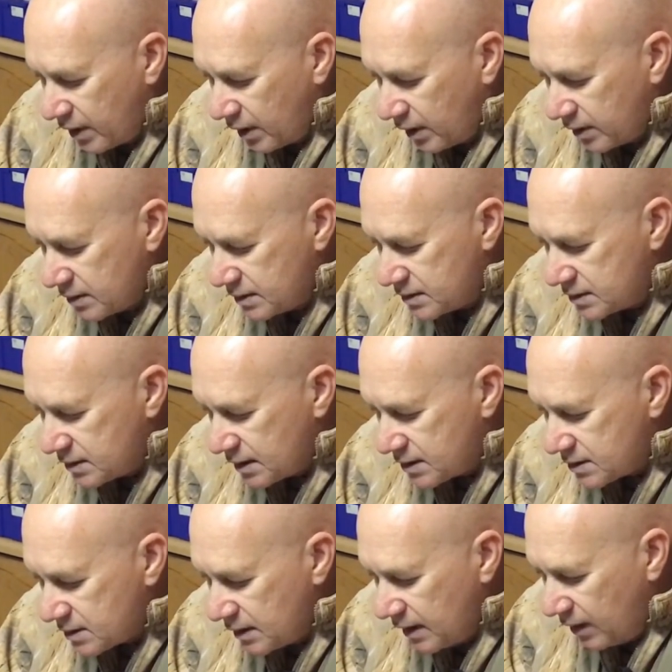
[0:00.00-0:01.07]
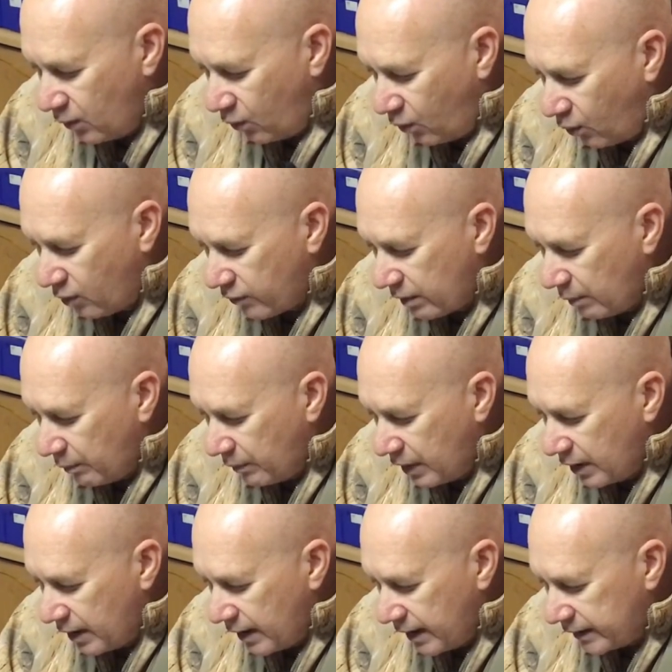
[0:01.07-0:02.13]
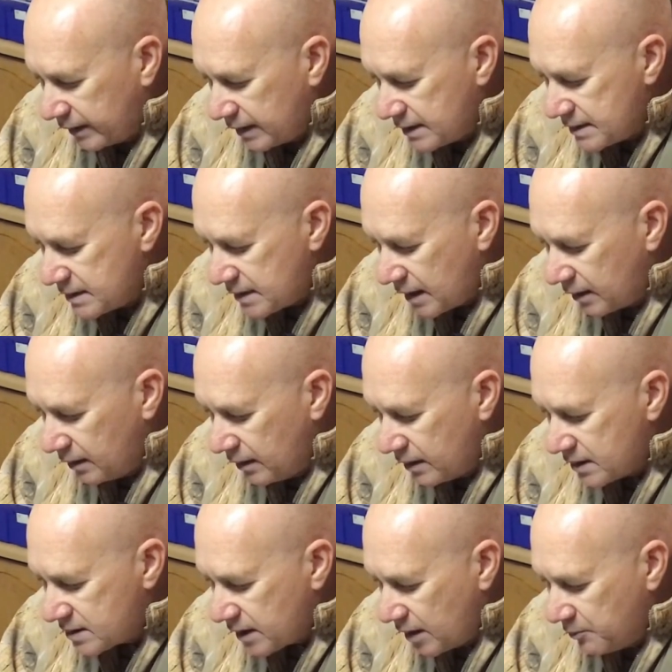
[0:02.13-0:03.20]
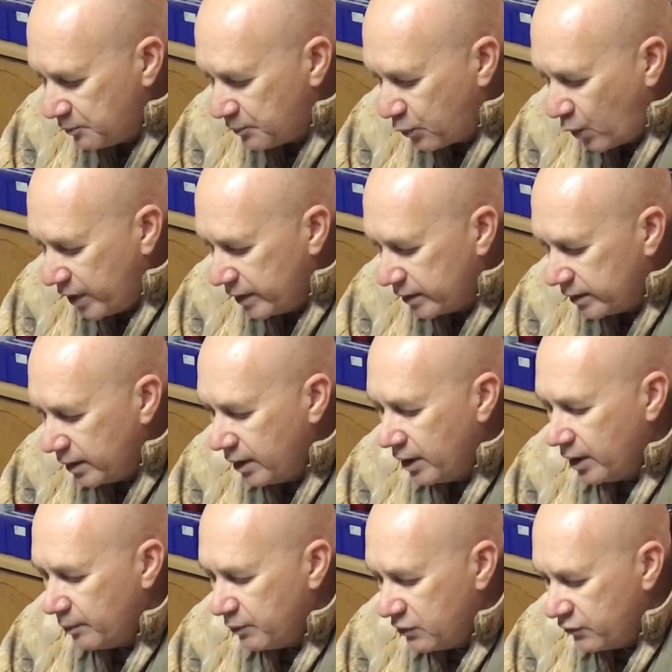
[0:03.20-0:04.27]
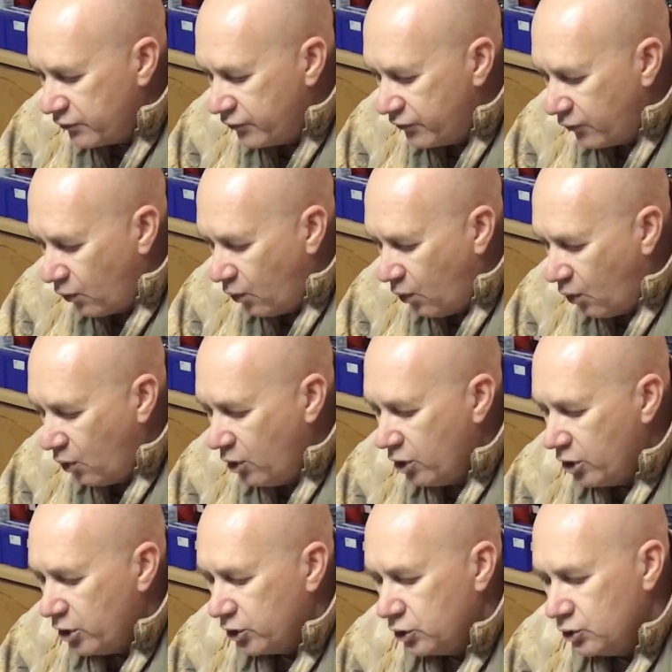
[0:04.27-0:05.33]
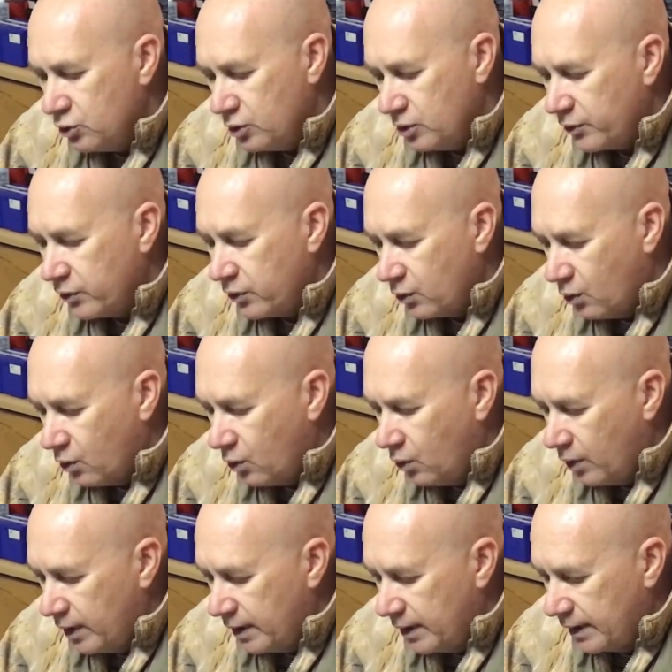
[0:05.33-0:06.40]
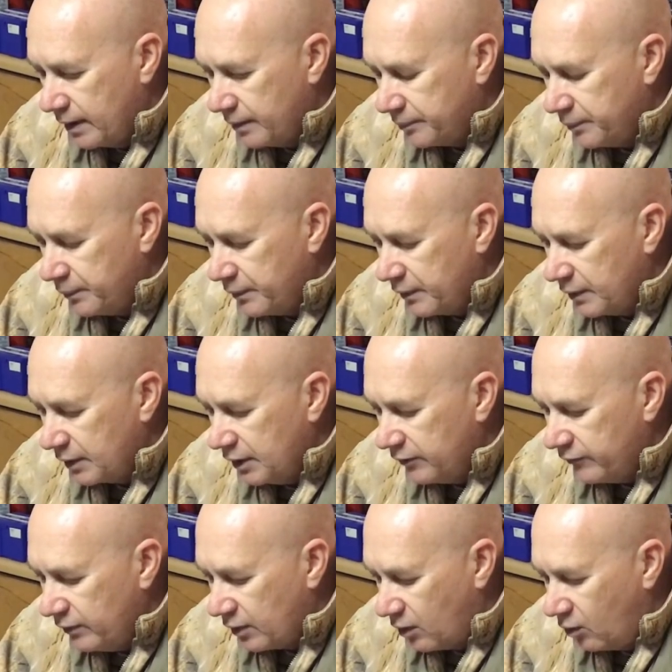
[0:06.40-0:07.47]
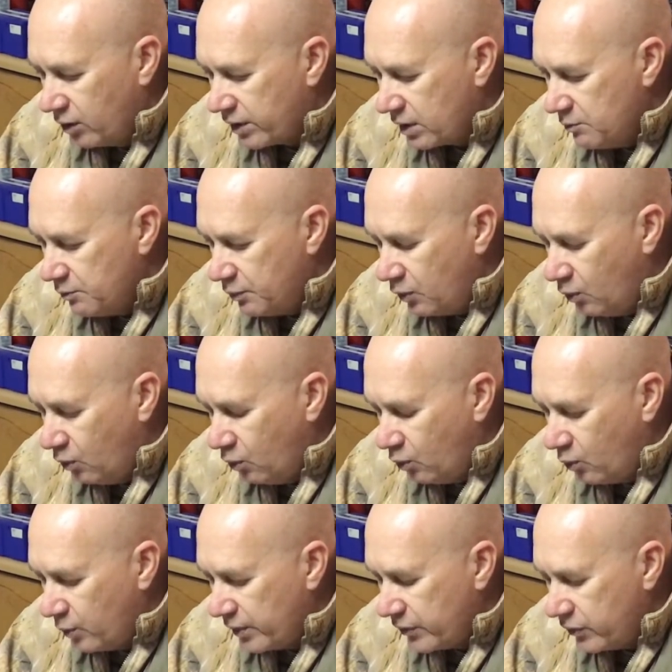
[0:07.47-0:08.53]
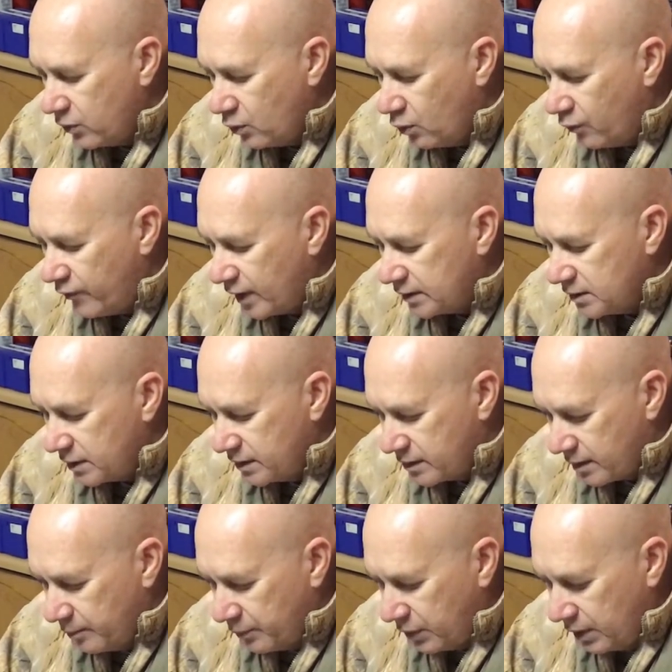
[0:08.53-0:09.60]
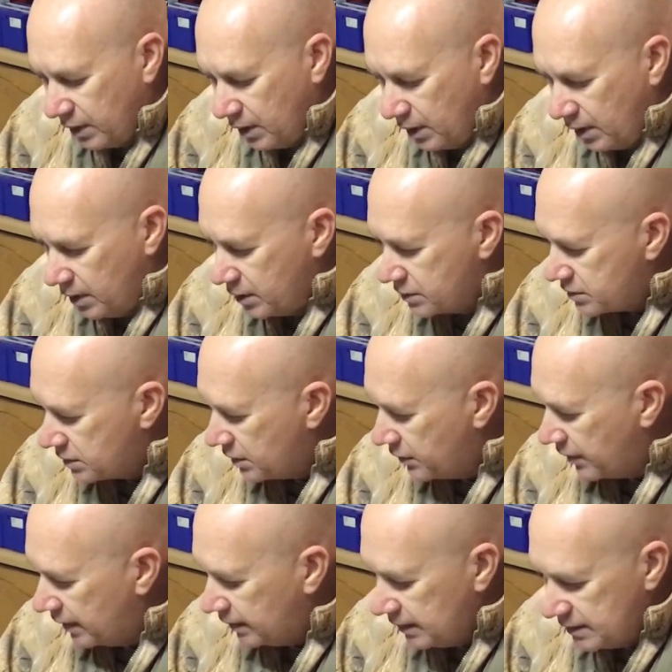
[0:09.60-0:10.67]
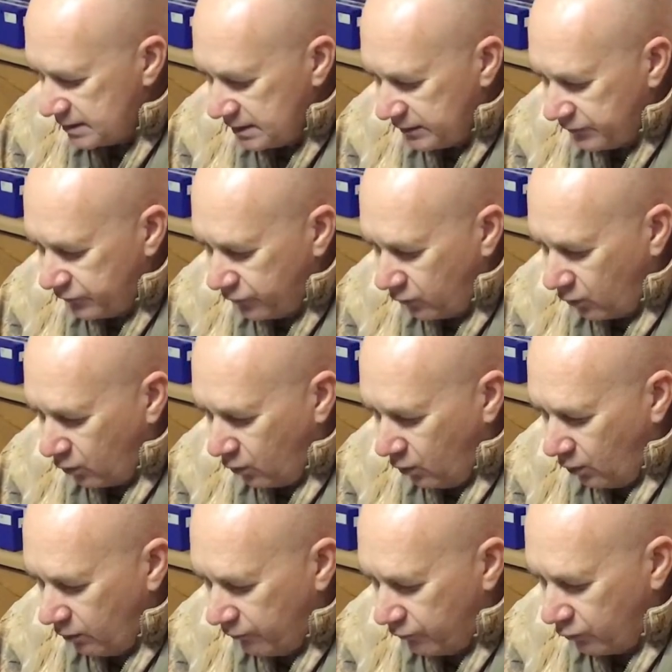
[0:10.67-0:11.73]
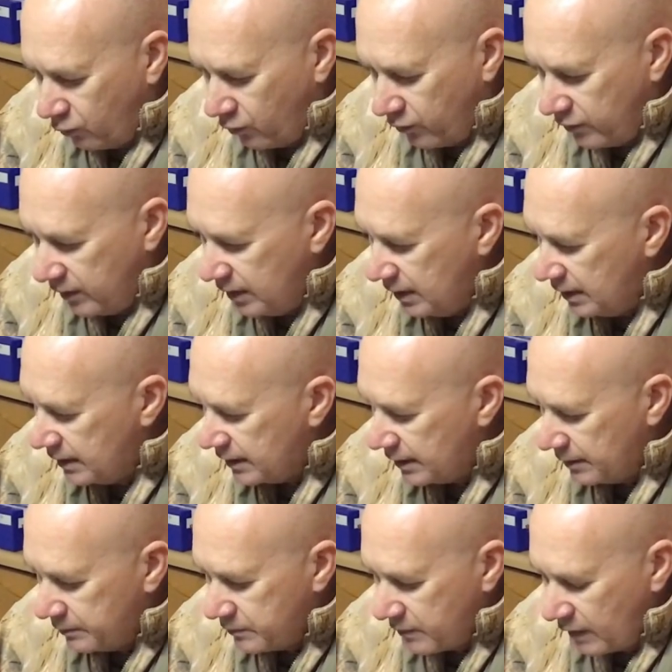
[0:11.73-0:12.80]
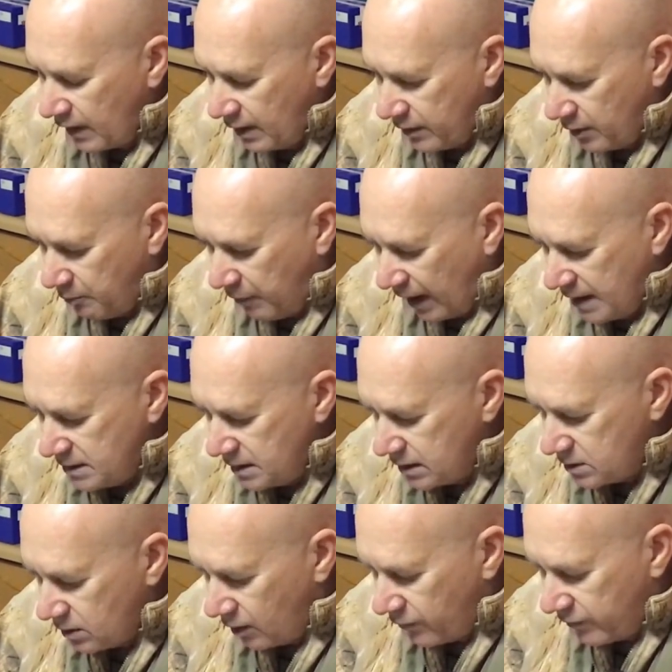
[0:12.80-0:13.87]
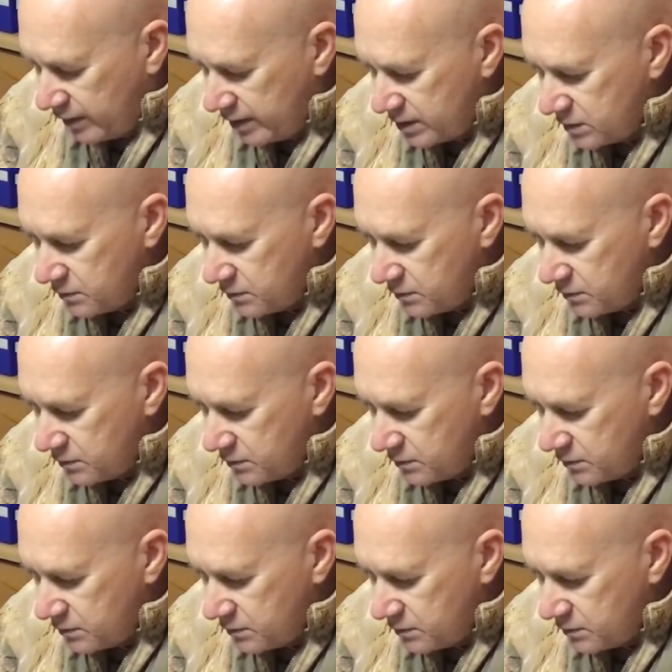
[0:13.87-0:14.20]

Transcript: sits, all of them, at exactly the same point before you crimp it with your roll crimp or with your factory crimp. So that is it for the basics of this.